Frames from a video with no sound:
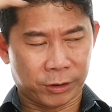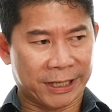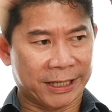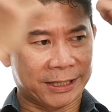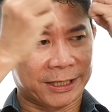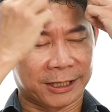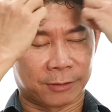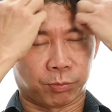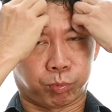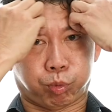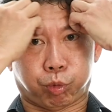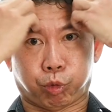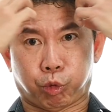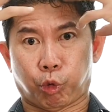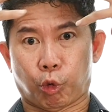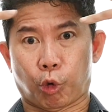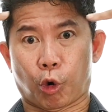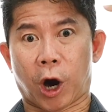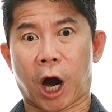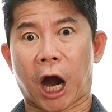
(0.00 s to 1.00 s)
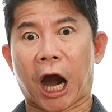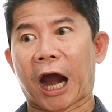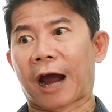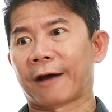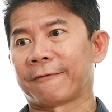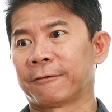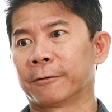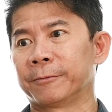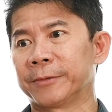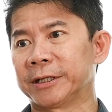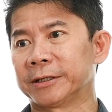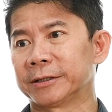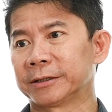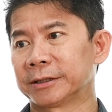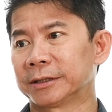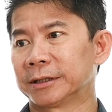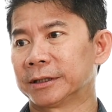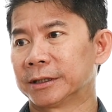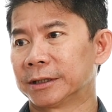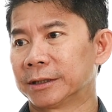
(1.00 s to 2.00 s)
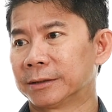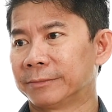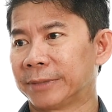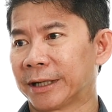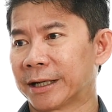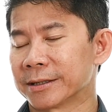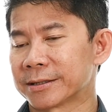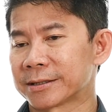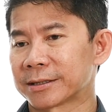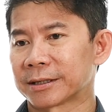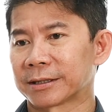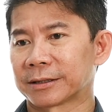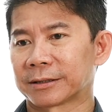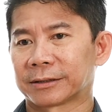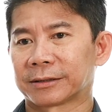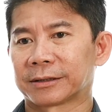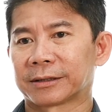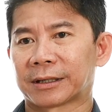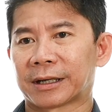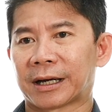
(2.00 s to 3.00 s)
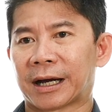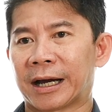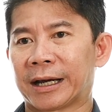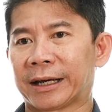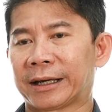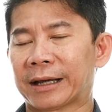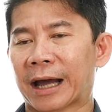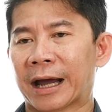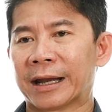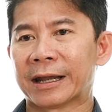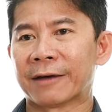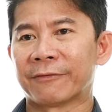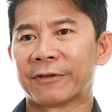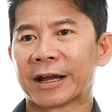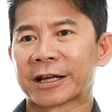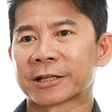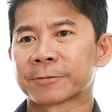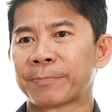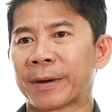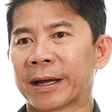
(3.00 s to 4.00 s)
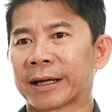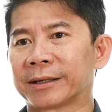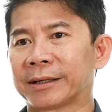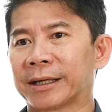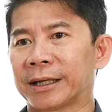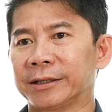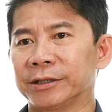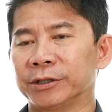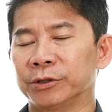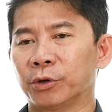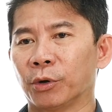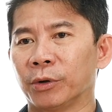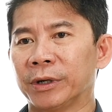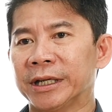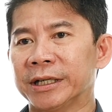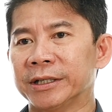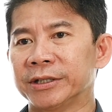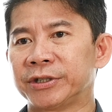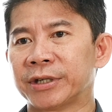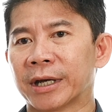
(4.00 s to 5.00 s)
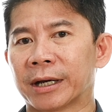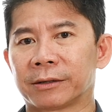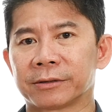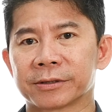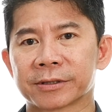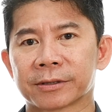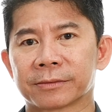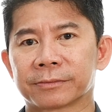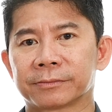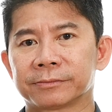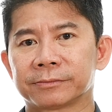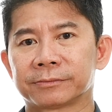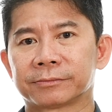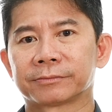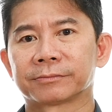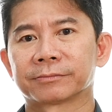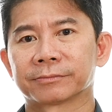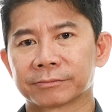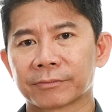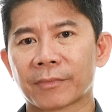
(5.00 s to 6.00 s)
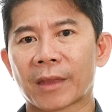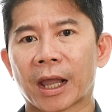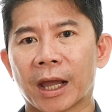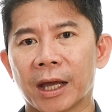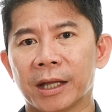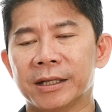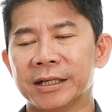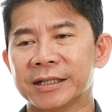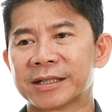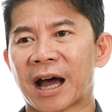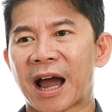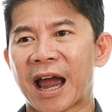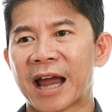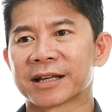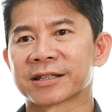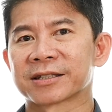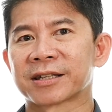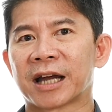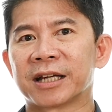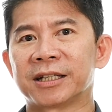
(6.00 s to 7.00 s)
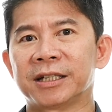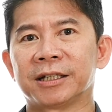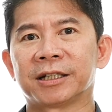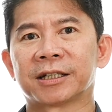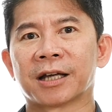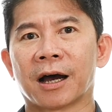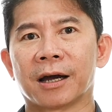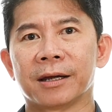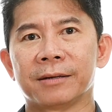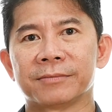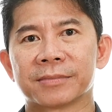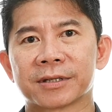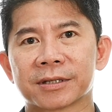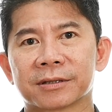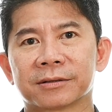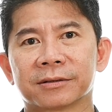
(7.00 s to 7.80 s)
This is for me because I never expect that you don't need gels. These are exciting times.